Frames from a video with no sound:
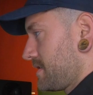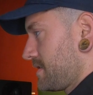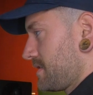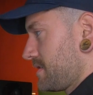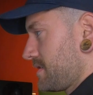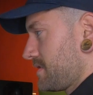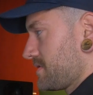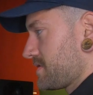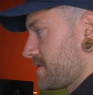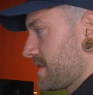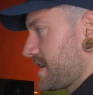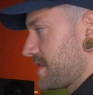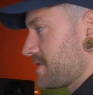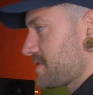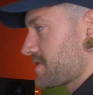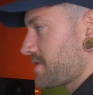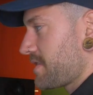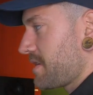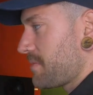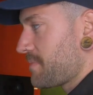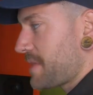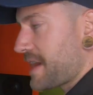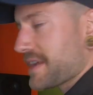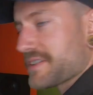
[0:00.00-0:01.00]
So yeah, just
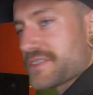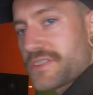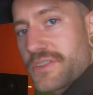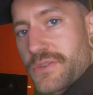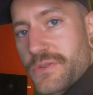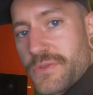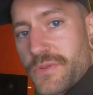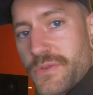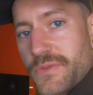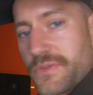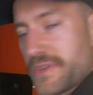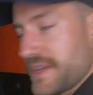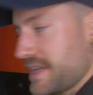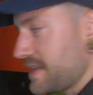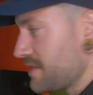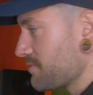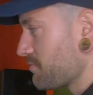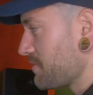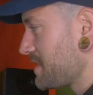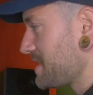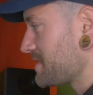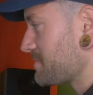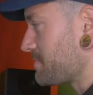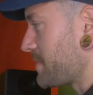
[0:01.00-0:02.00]
going back to the
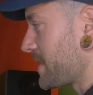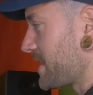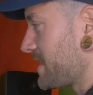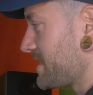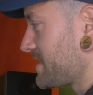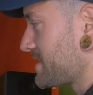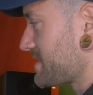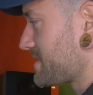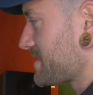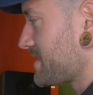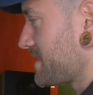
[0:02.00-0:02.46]
Reese bass,